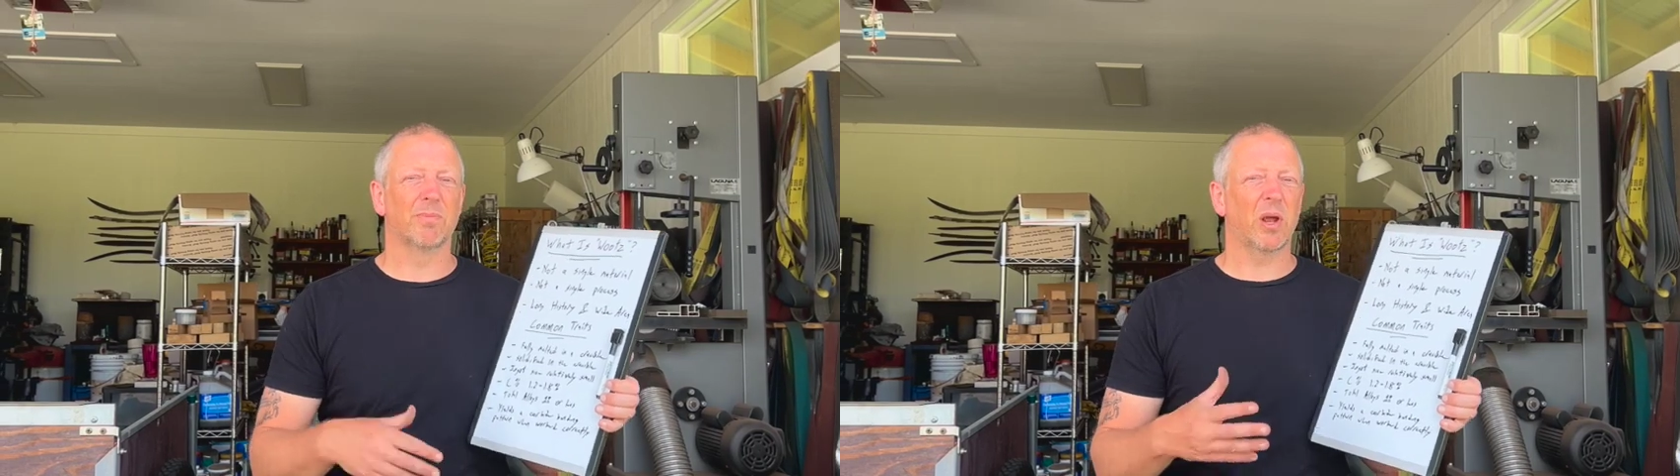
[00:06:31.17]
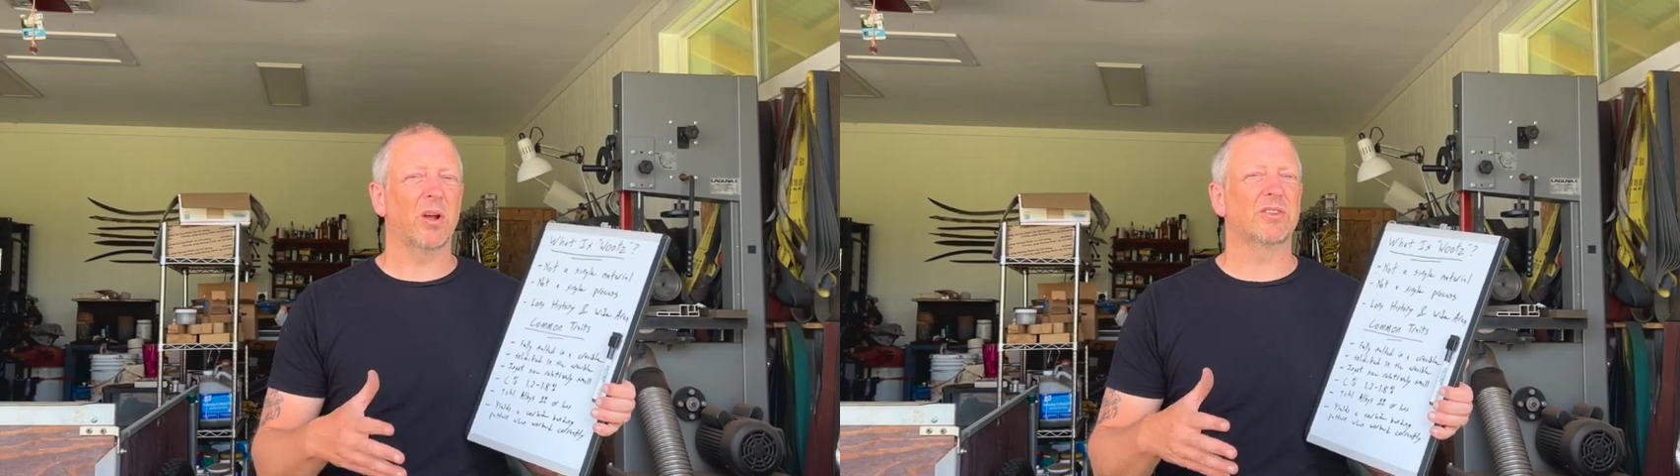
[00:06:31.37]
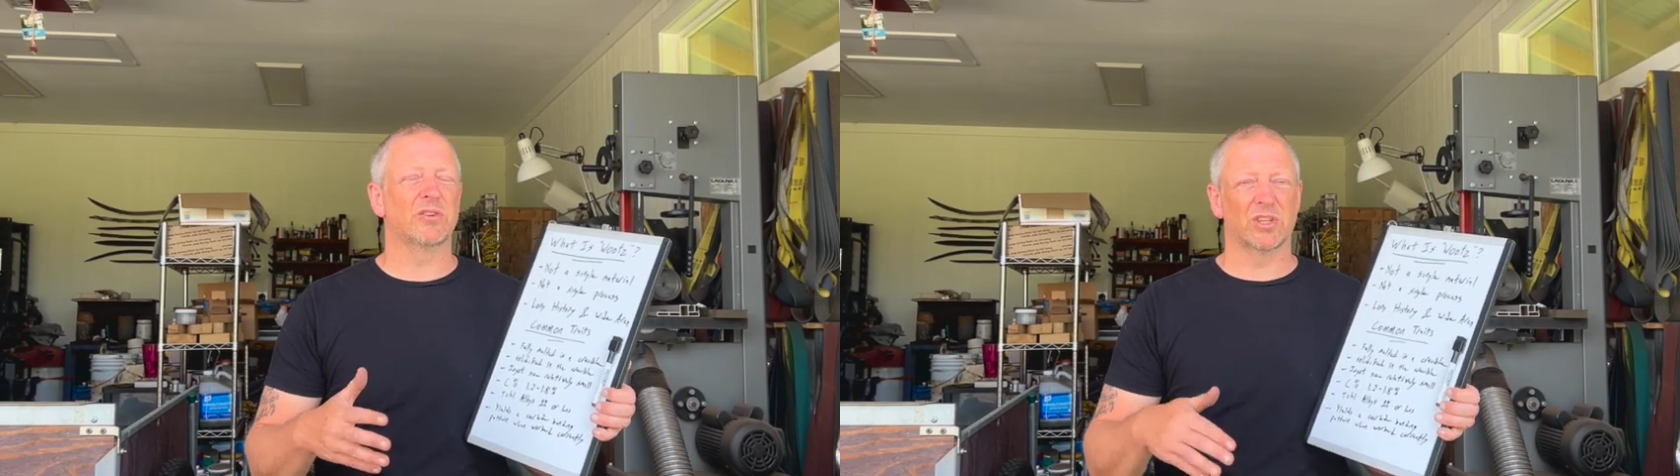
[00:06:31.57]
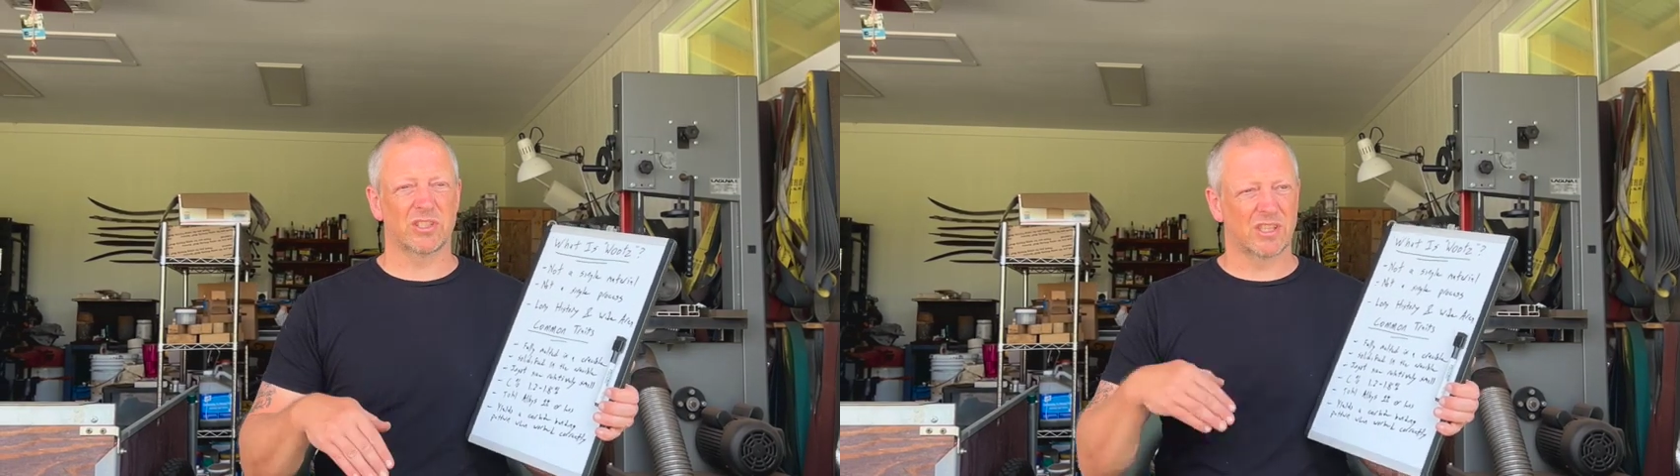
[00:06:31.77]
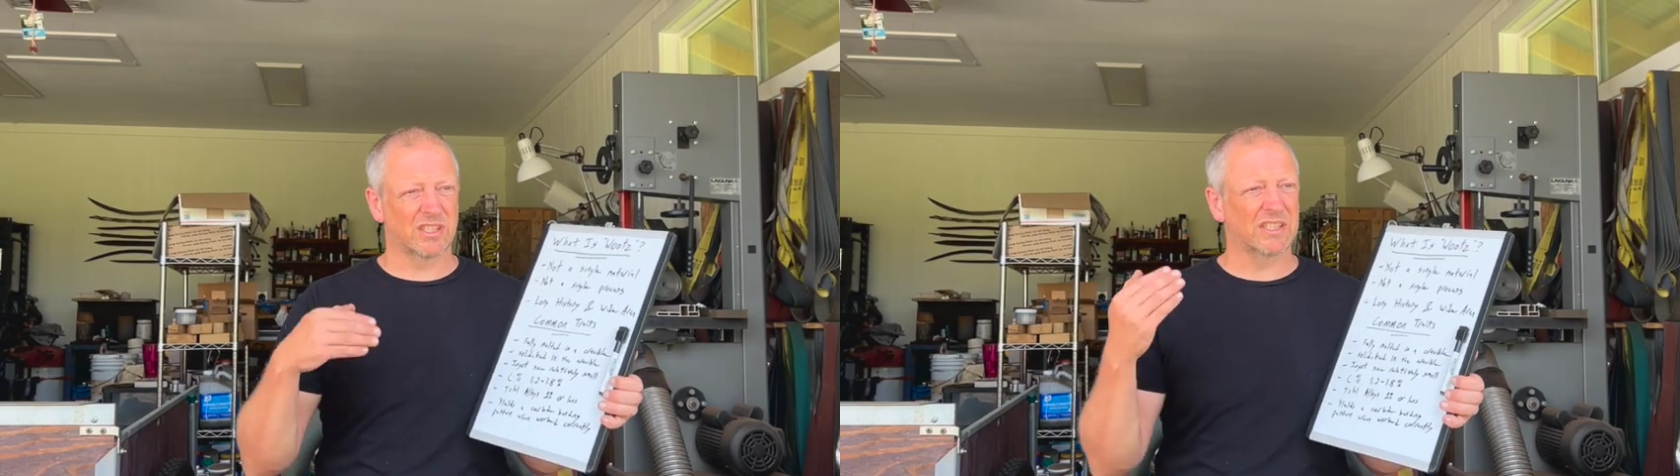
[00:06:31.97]
but also just
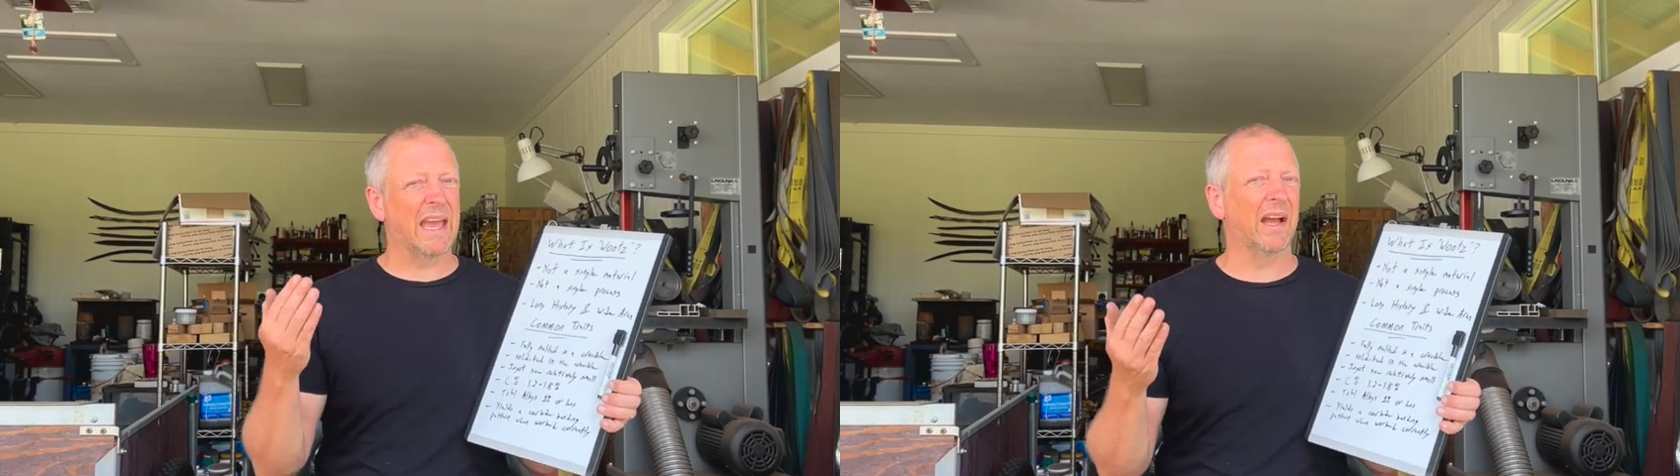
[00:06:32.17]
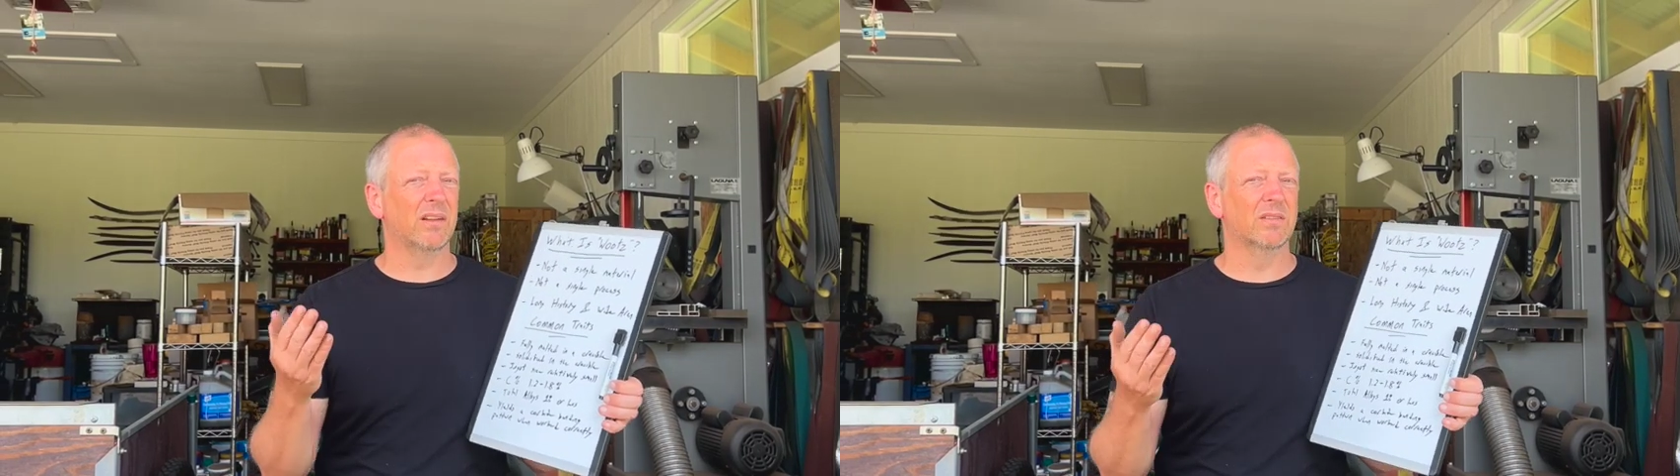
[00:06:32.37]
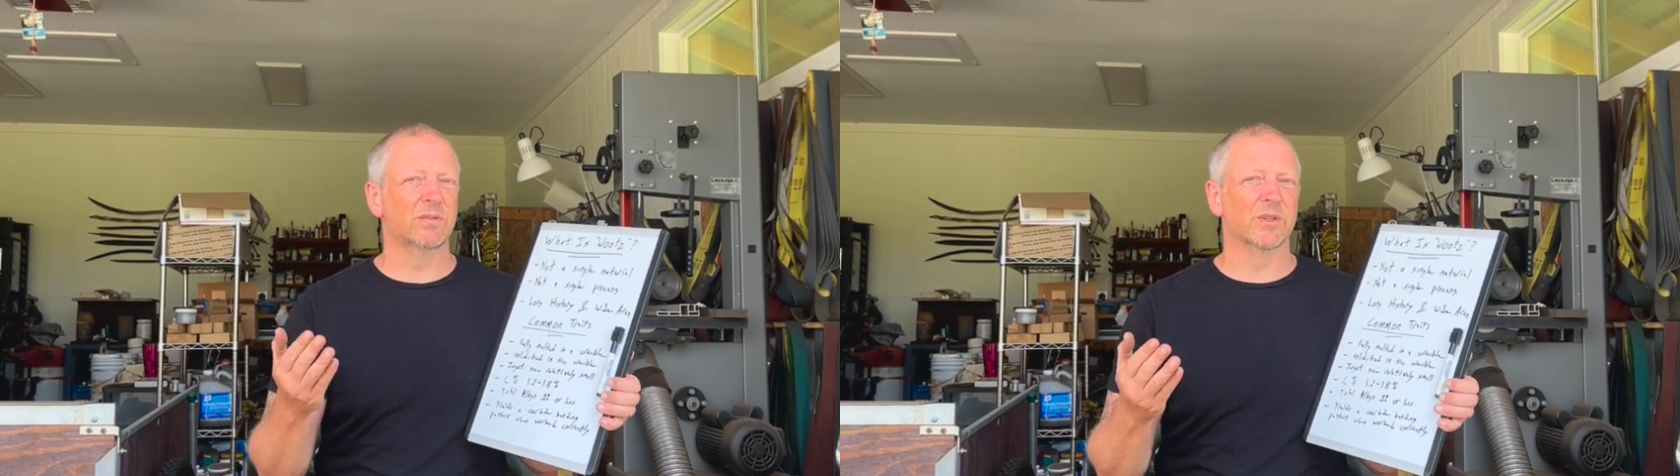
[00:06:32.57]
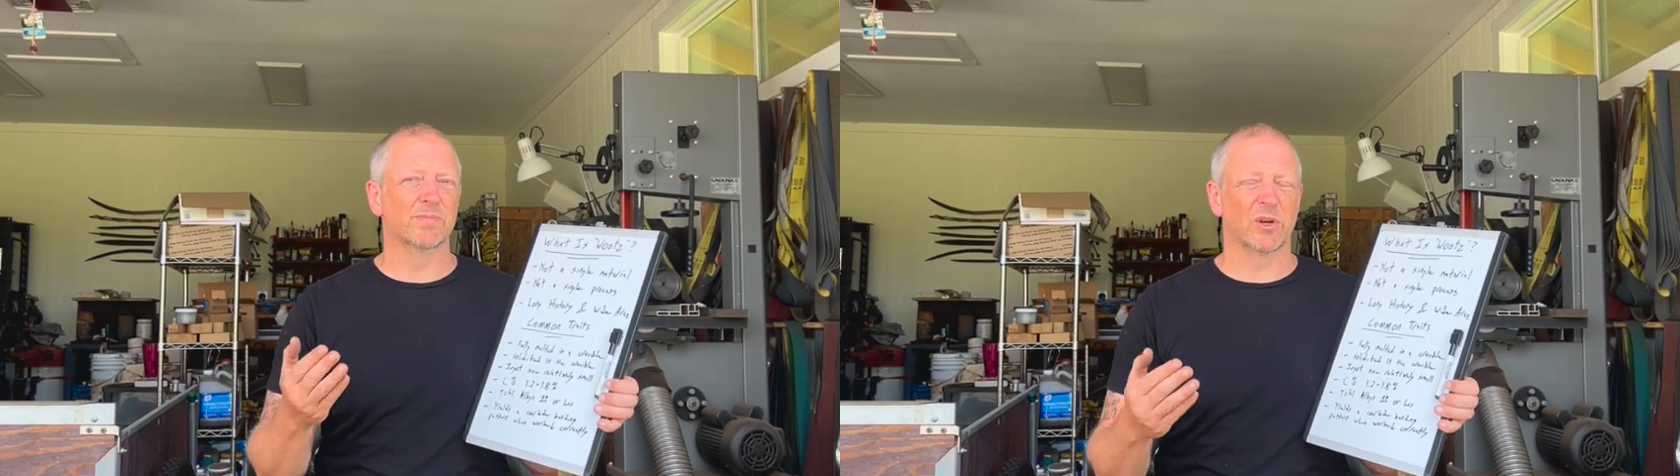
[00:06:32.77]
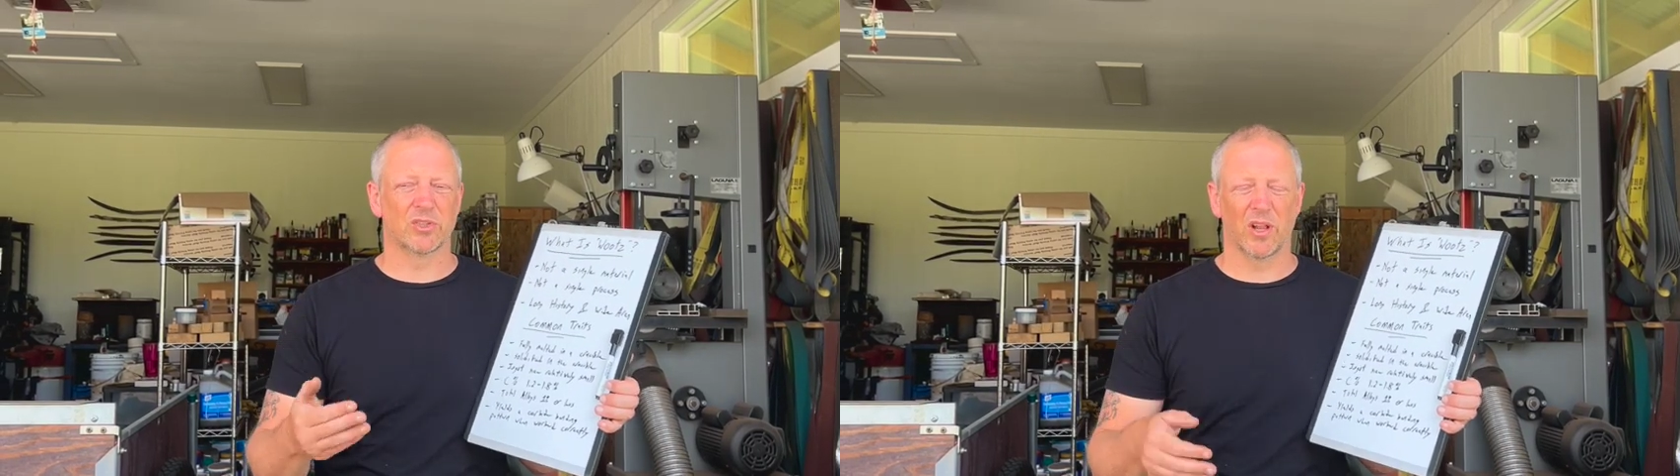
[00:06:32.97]
the scale was
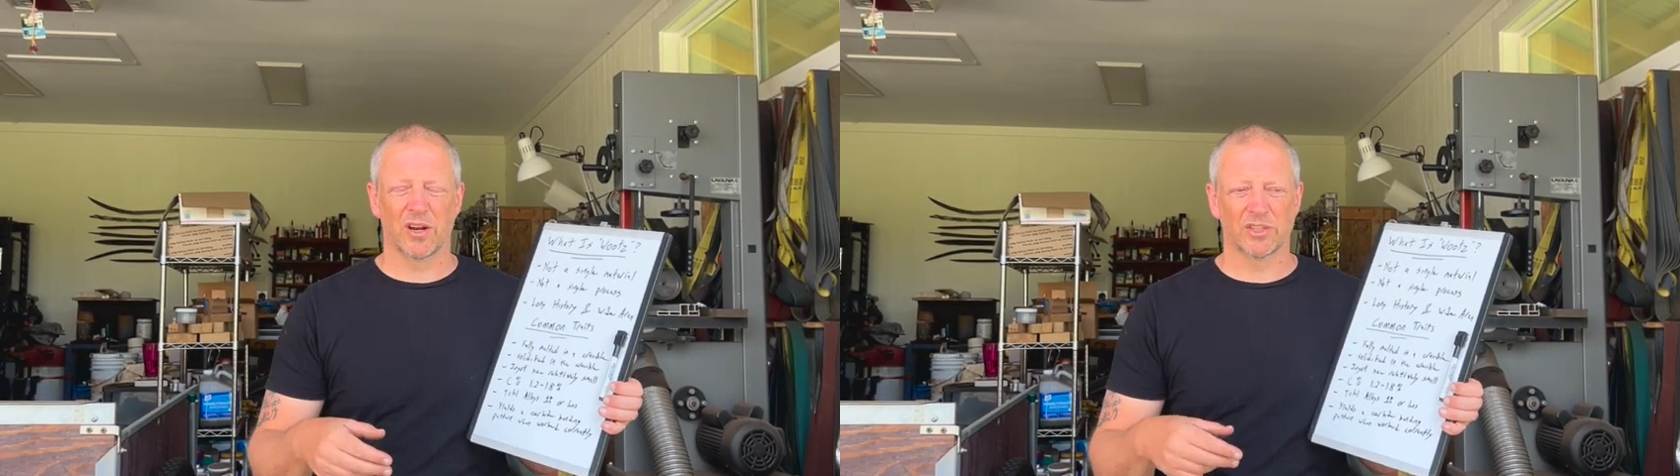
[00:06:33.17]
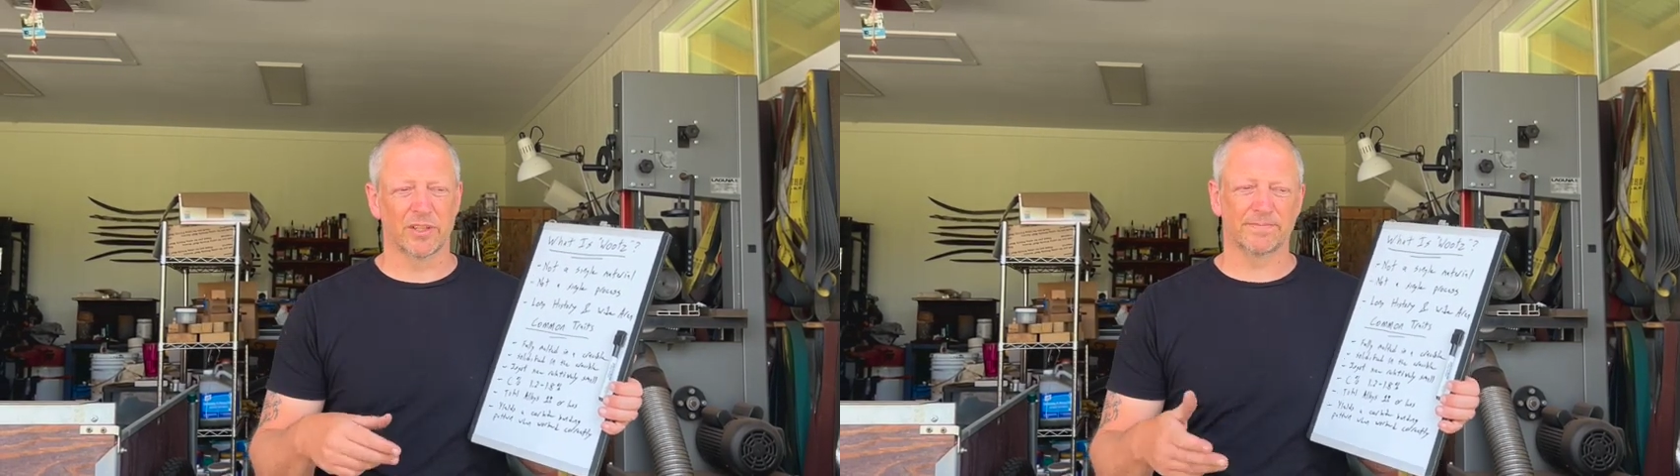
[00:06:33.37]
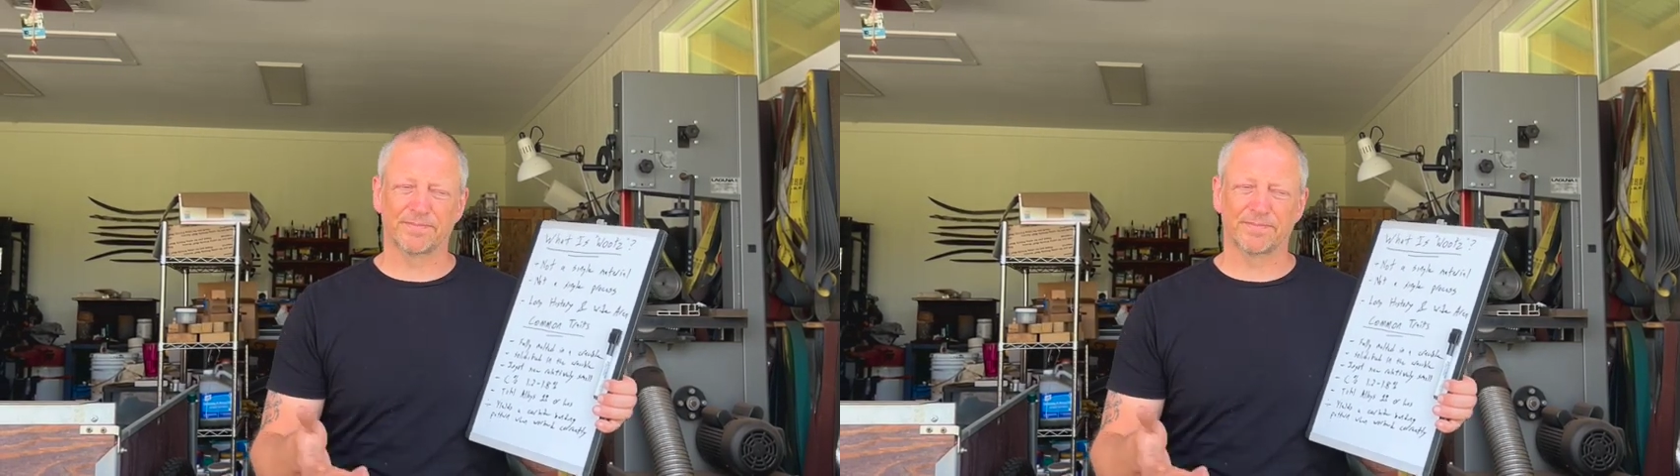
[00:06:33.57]
much larger.